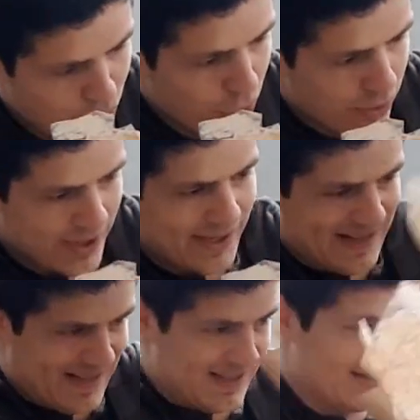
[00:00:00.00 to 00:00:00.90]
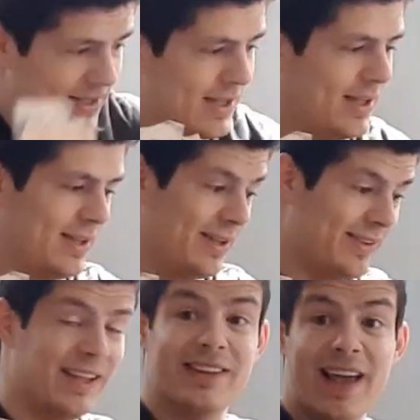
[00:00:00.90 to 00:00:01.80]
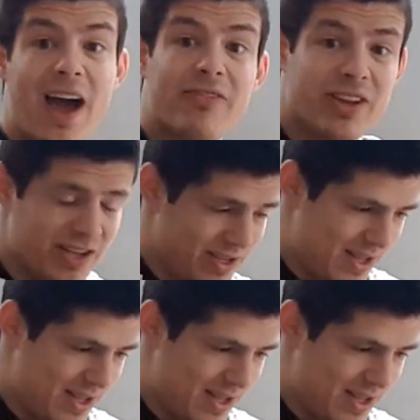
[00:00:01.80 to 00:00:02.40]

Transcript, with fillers: Whew. This thing is heavy